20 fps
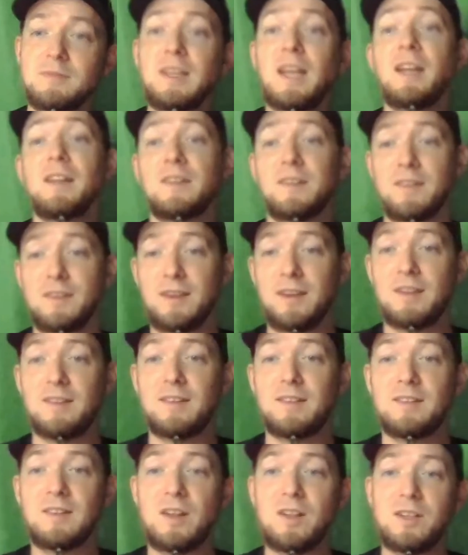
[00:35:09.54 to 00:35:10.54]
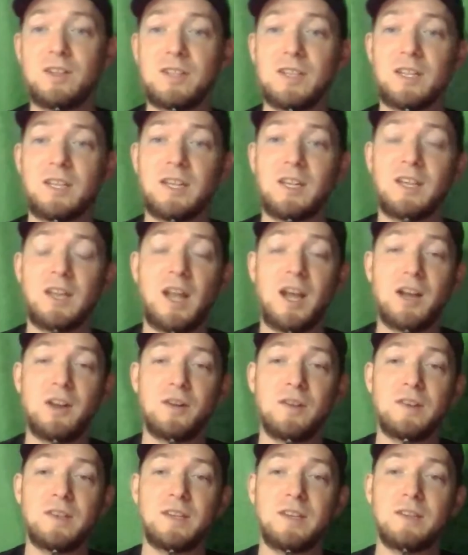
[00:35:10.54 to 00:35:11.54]
Yes, yes, Salt on
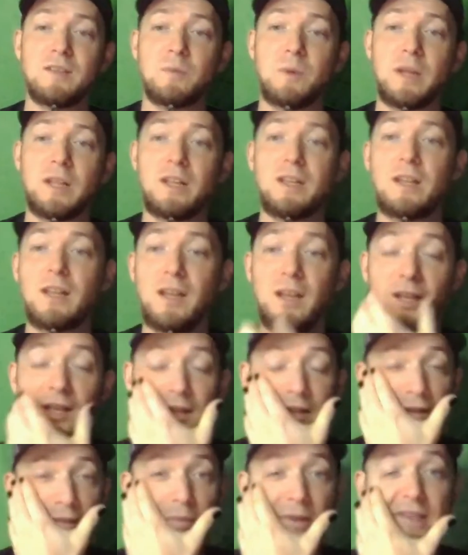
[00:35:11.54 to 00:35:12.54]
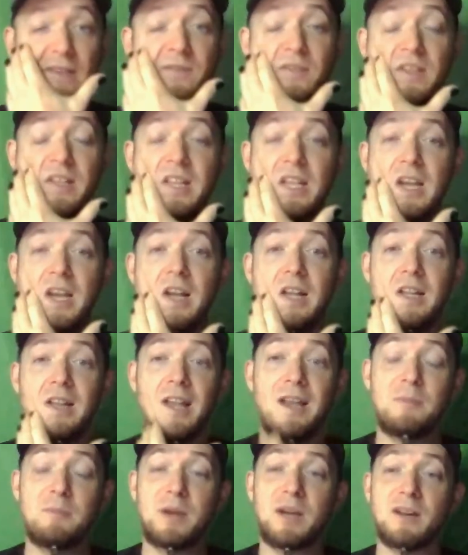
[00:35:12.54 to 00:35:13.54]
IRC as well. Uh, specifically on
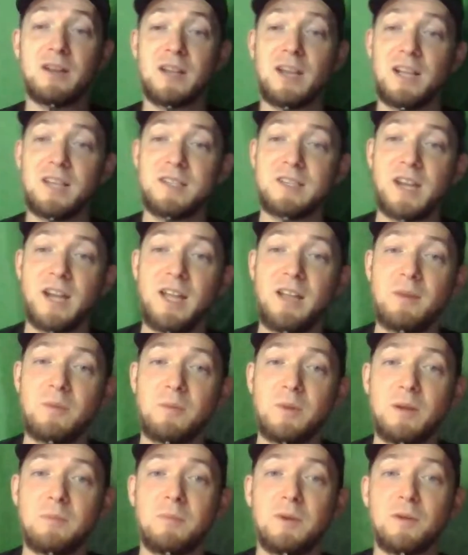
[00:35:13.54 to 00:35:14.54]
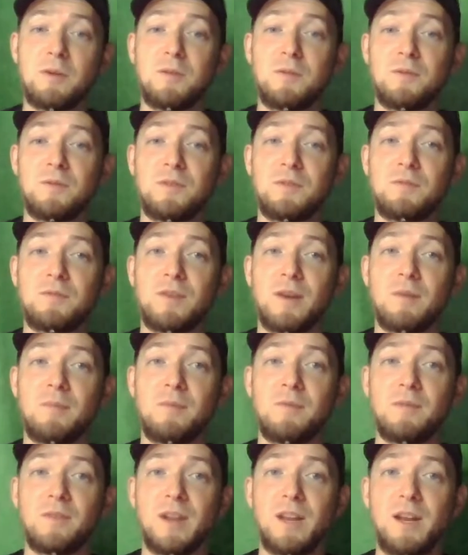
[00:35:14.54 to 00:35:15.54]
Libera.chat, we moved
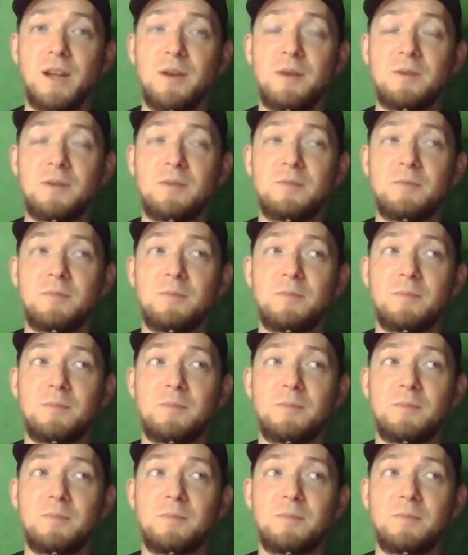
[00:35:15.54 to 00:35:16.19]
from Freenode.